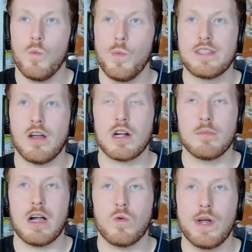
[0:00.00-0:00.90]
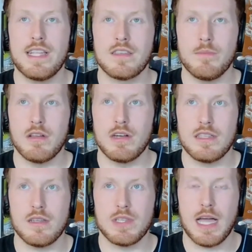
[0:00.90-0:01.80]
We talked about Quinn's ability
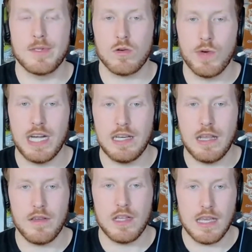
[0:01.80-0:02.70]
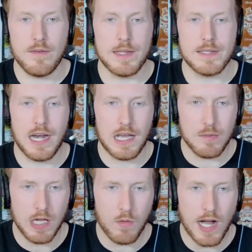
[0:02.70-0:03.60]
sometimes to read a defense, and it
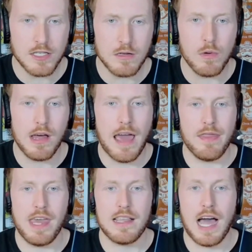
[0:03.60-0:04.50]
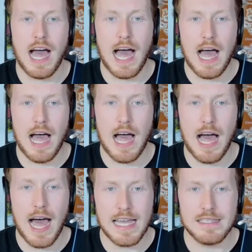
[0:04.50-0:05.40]
can be questionable. And I think
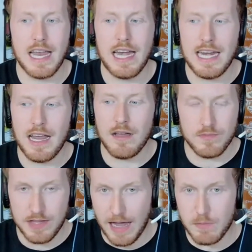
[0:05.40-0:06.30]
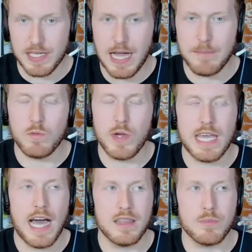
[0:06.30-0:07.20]
I said it. That was a comment we
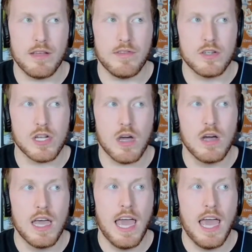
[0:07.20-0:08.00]
got in the preview show.